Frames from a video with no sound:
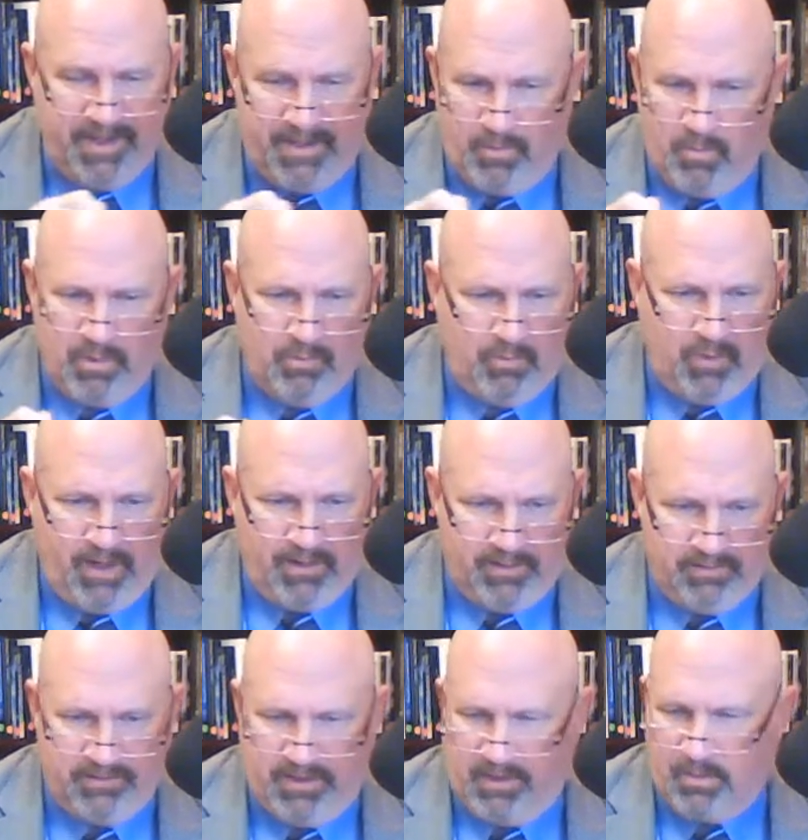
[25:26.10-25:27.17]
know what right
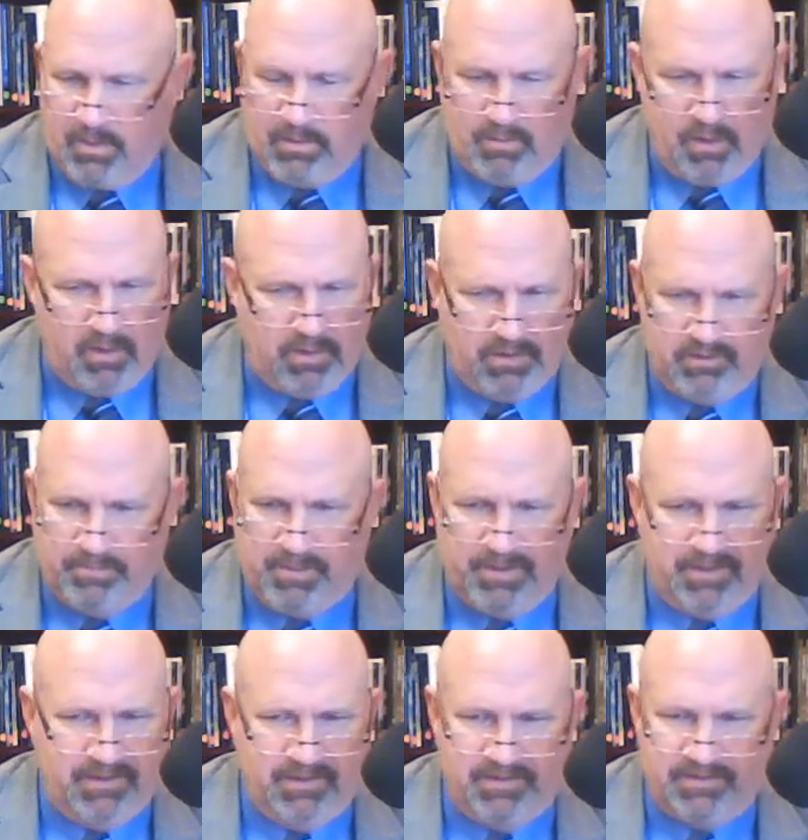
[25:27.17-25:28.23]
is, they know what wrong is, but
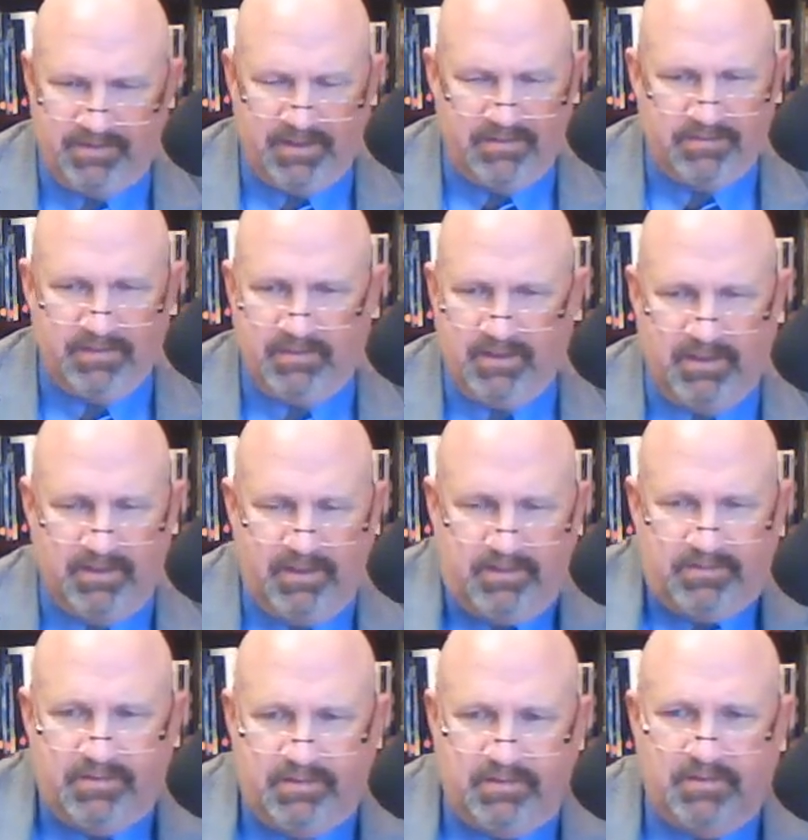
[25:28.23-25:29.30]
it's
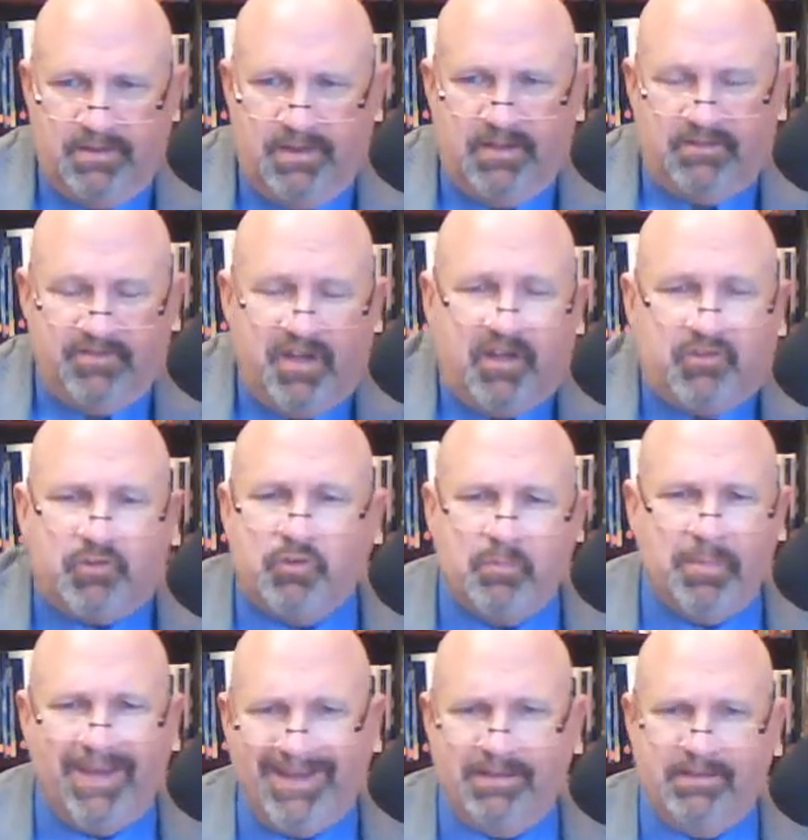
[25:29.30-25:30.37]
not
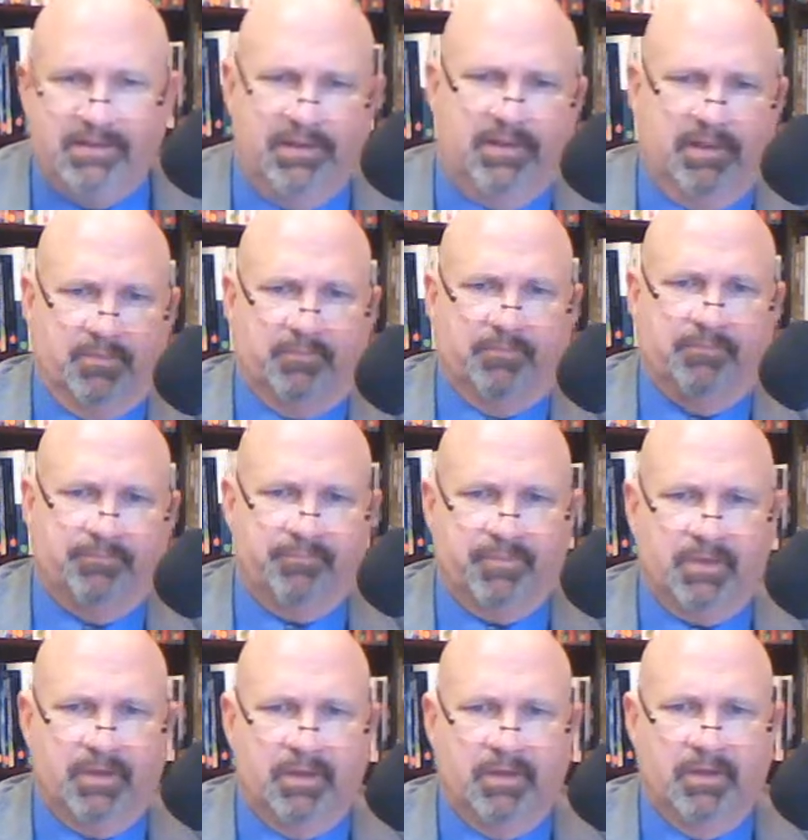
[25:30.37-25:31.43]
germane to
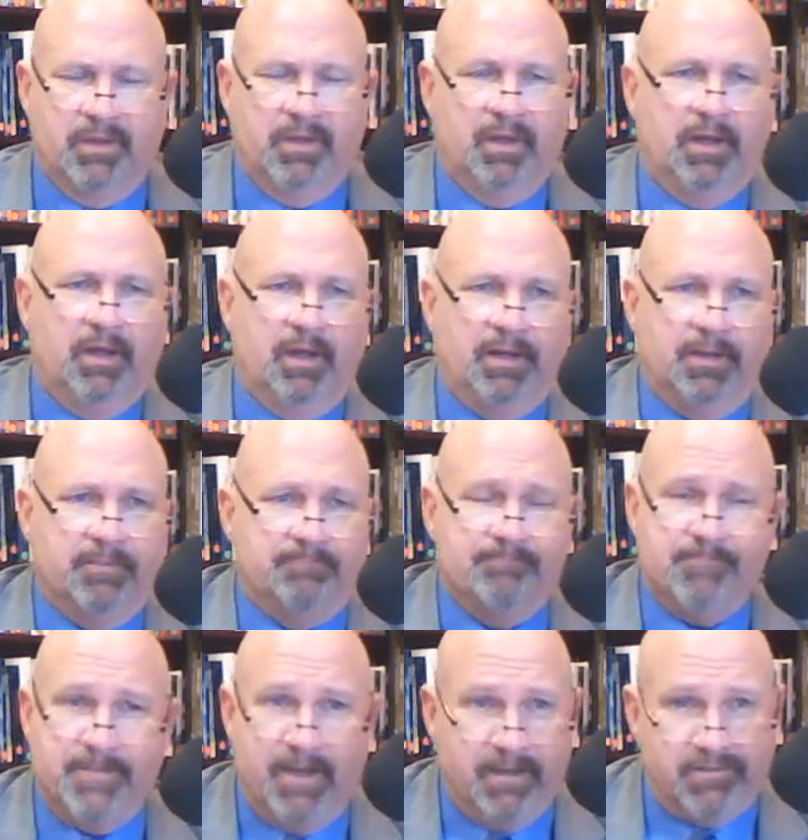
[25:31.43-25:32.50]
them.
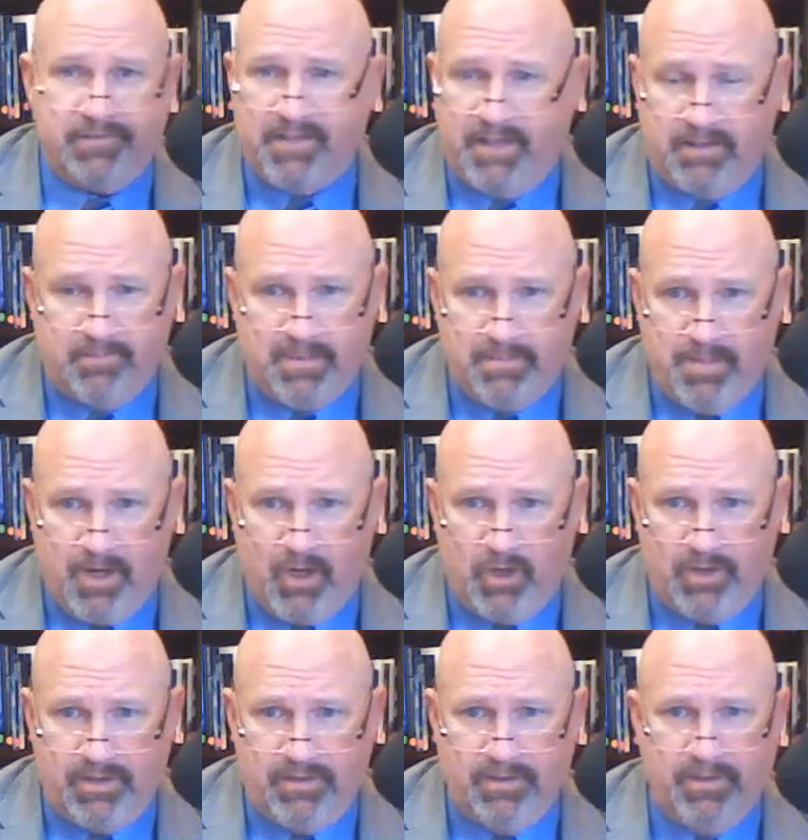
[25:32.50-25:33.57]
Yes, they can be
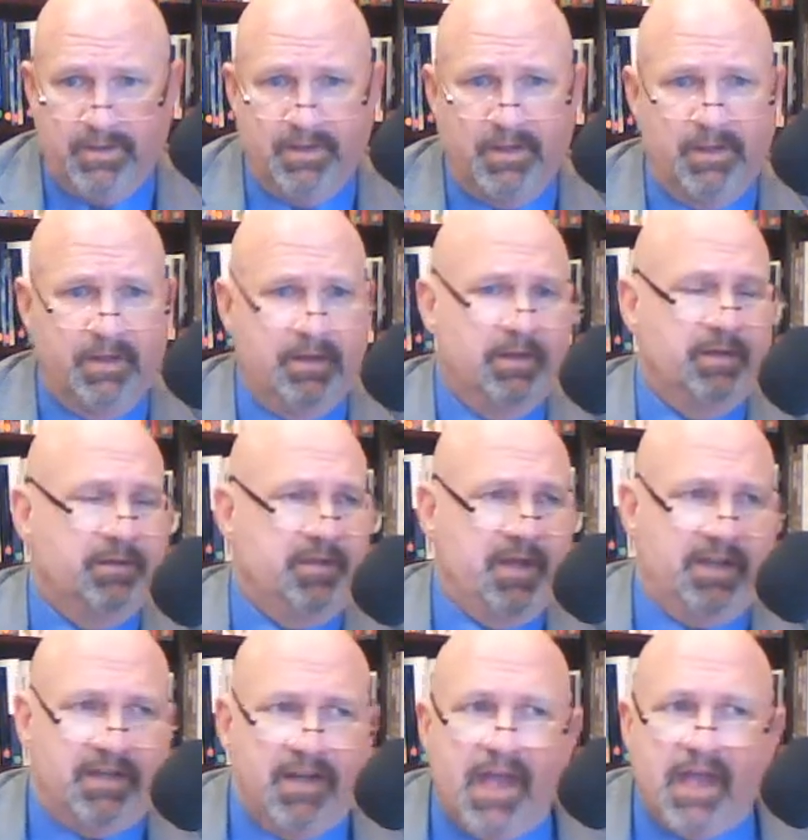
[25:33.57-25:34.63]
married, they
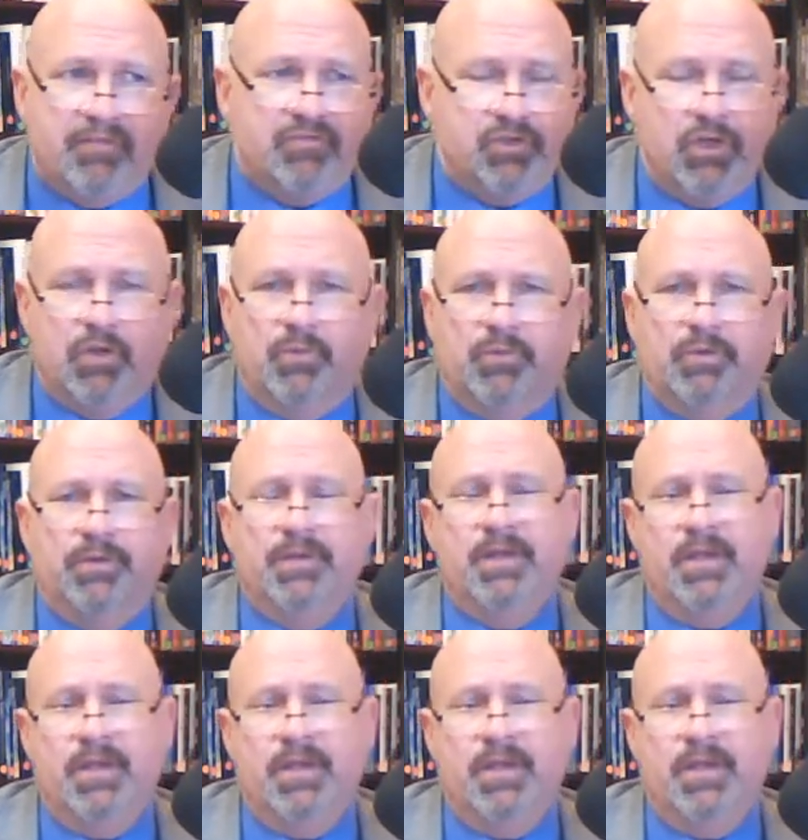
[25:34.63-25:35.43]
can have children,